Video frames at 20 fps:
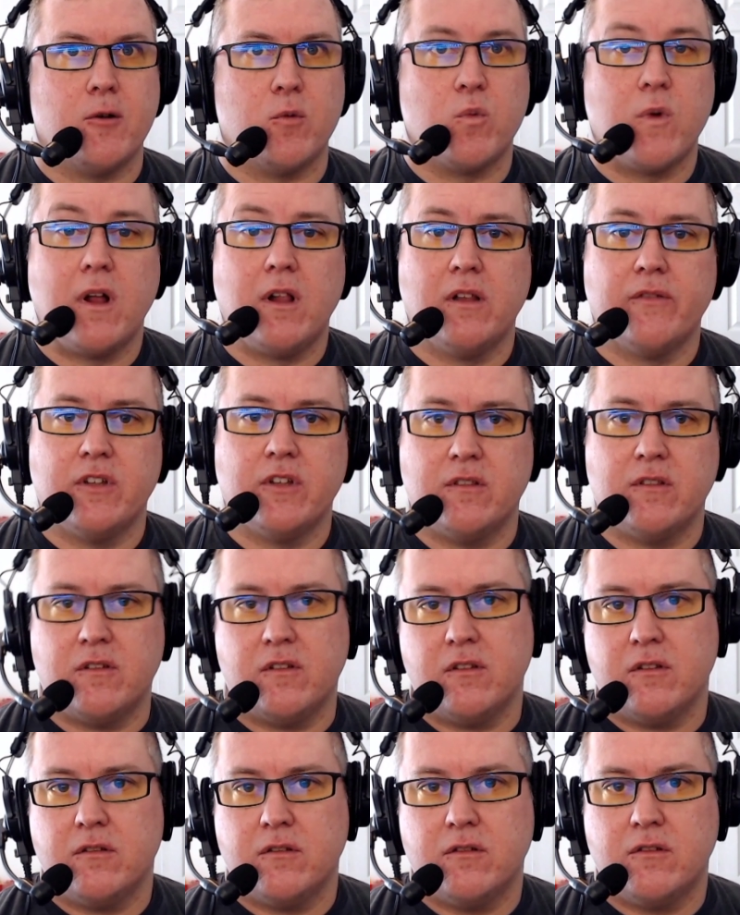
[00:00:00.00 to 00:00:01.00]
relevant
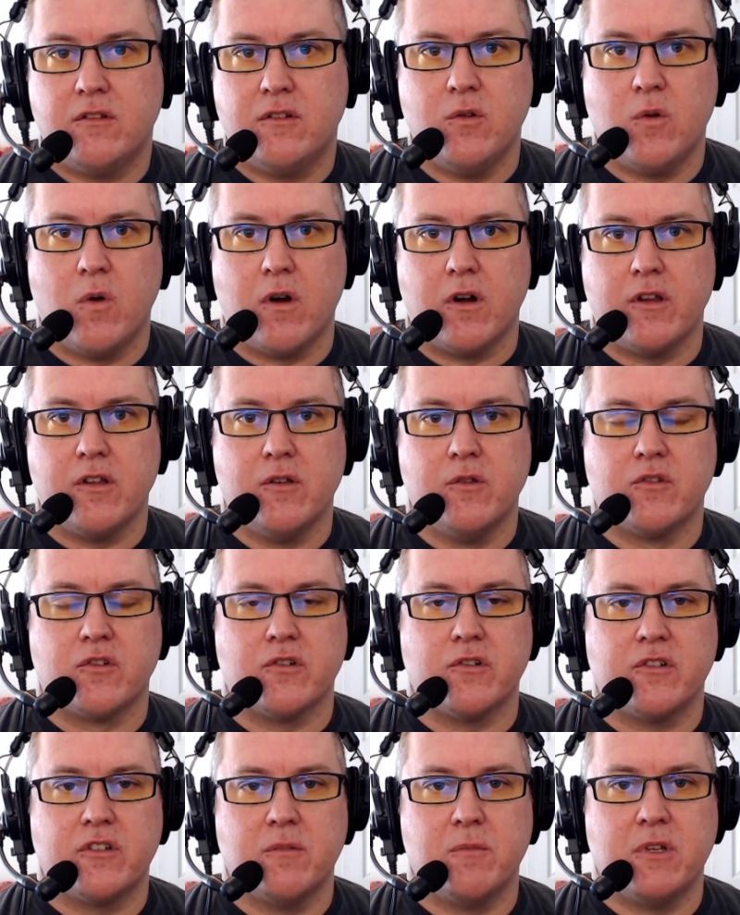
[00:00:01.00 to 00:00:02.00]
to our
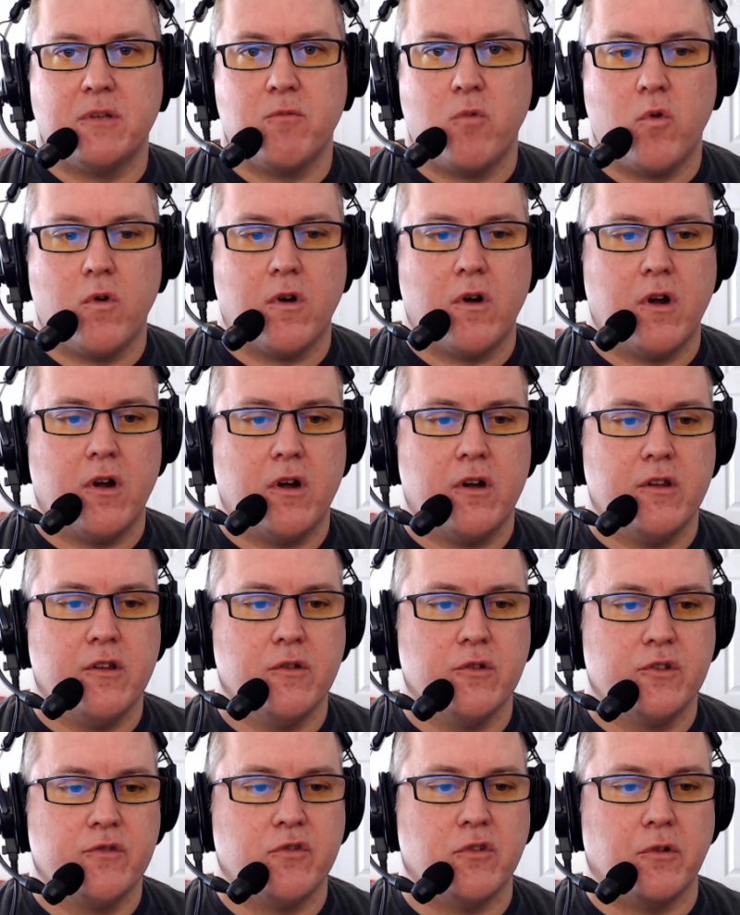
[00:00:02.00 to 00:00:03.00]
users to be more
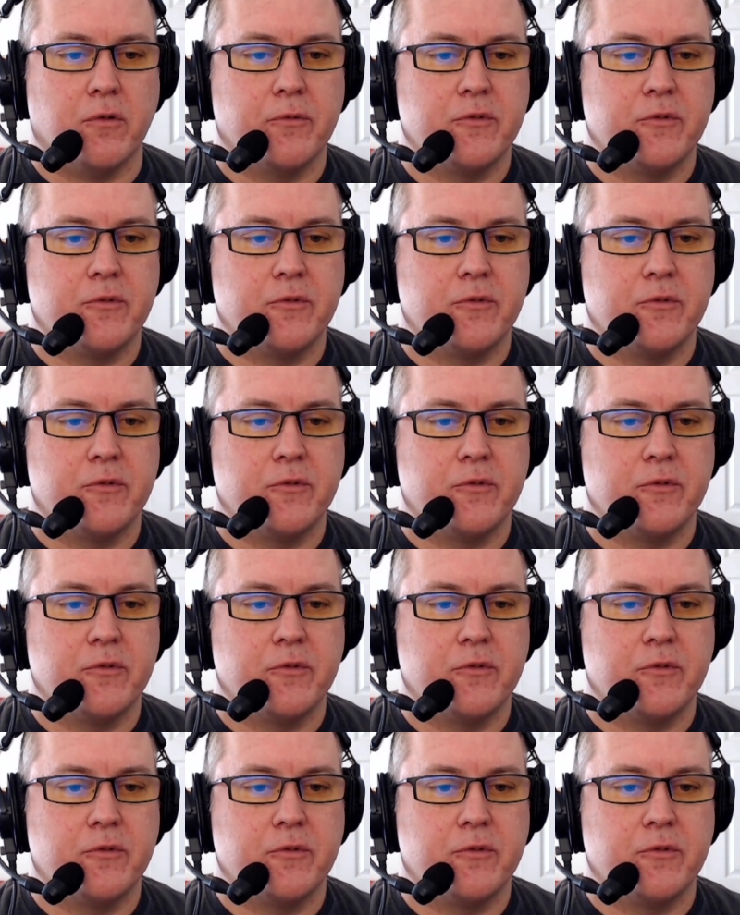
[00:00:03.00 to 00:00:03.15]
useful.